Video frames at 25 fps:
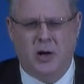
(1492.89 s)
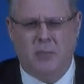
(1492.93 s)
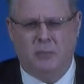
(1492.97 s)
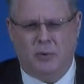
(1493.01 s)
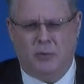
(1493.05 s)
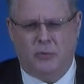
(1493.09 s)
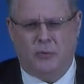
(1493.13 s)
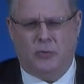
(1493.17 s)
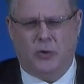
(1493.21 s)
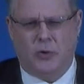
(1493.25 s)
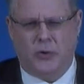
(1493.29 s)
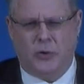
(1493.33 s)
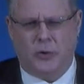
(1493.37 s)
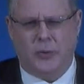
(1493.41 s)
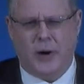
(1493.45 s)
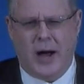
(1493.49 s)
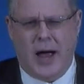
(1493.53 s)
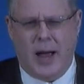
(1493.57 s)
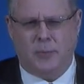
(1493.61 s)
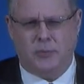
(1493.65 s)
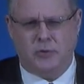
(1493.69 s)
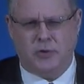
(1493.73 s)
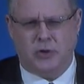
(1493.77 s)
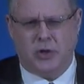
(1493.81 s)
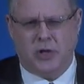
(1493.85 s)
before the
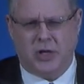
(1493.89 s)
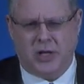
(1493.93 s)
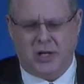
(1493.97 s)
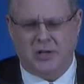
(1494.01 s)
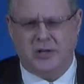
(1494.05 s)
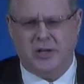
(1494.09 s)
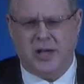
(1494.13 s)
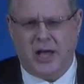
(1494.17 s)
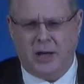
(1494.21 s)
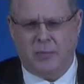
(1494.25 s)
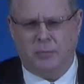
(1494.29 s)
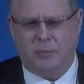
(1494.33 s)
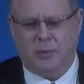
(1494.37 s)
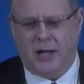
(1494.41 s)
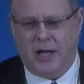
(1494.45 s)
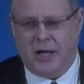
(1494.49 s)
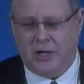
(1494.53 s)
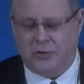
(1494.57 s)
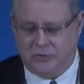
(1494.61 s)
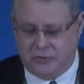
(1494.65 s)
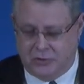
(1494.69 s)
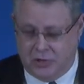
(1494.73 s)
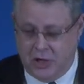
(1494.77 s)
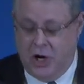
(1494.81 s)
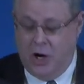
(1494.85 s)
rapture can take
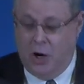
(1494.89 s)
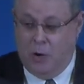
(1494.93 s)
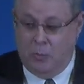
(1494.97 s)
place.